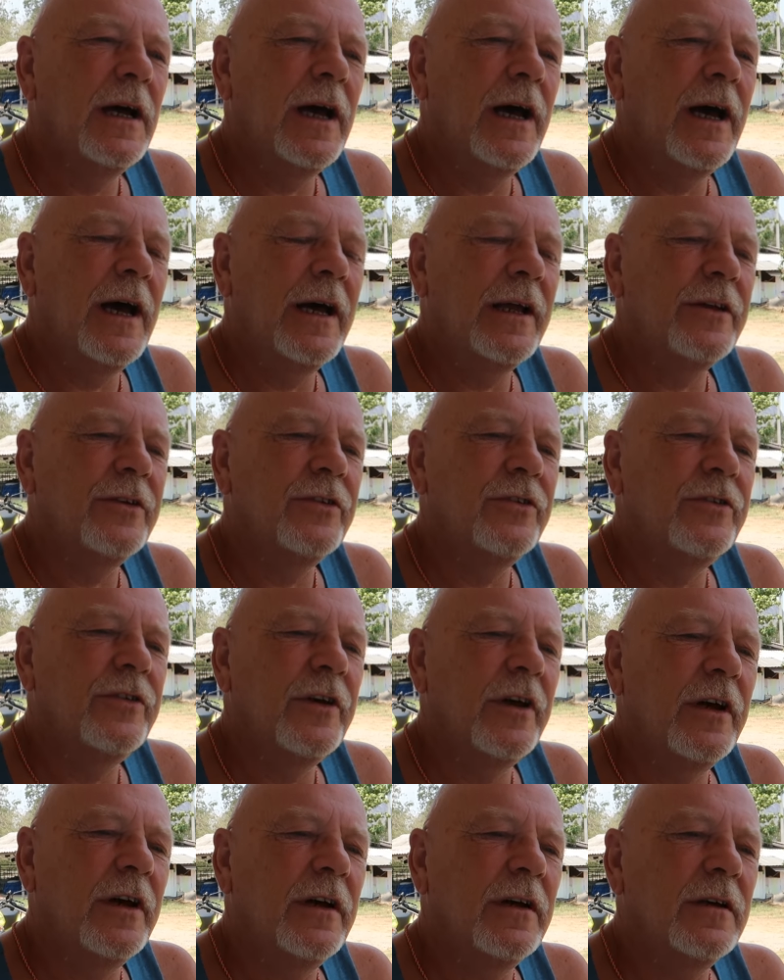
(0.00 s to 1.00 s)

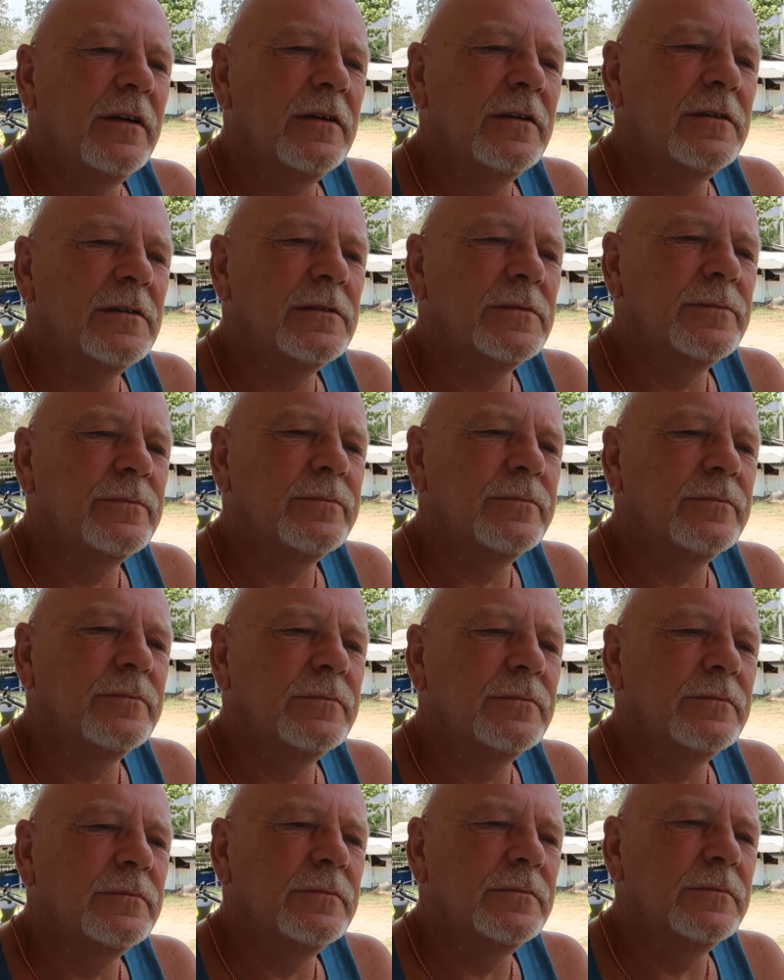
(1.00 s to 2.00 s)
And
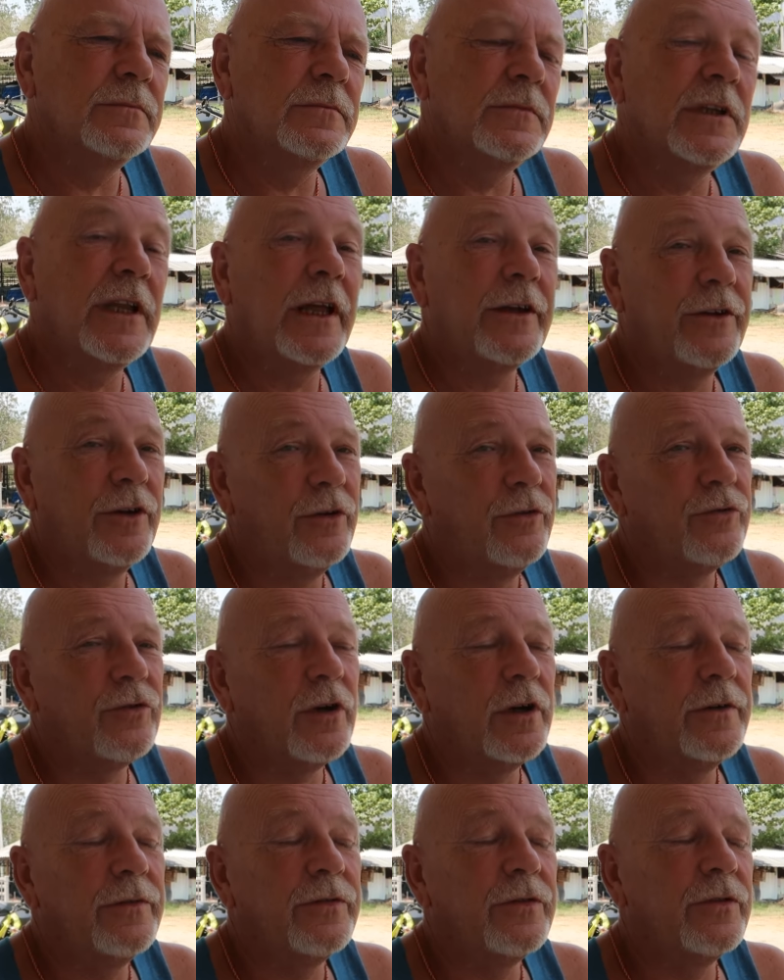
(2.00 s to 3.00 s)
Lando
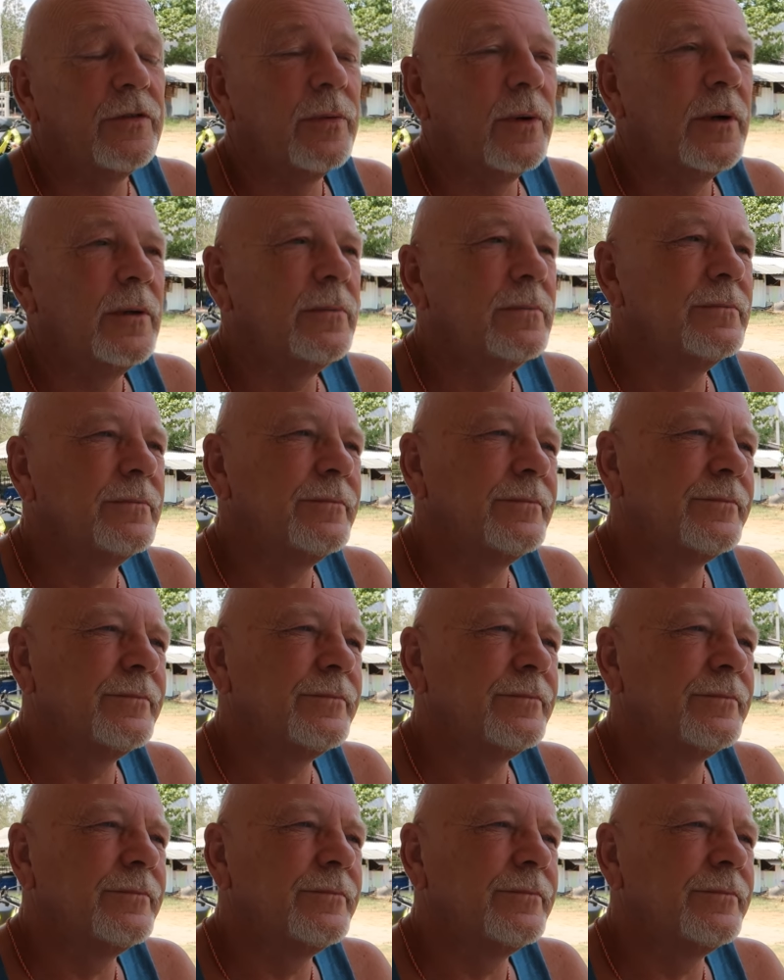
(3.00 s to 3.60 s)
drives as well.